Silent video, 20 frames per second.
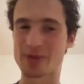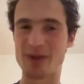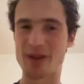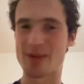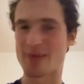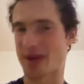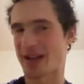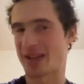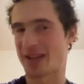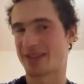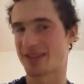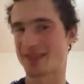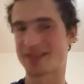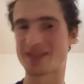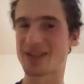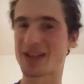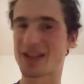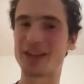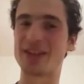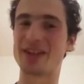to my mind
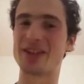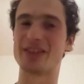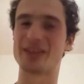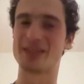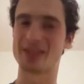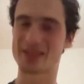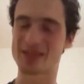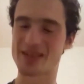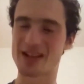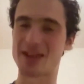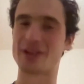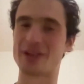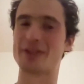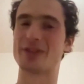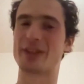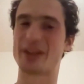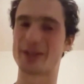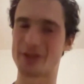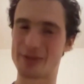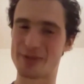is
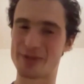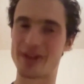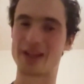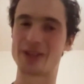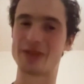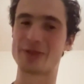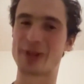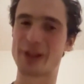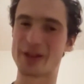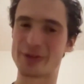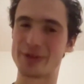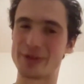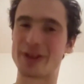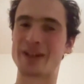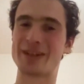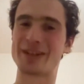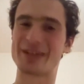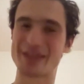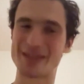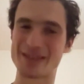
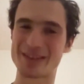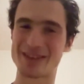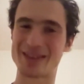Laduradura.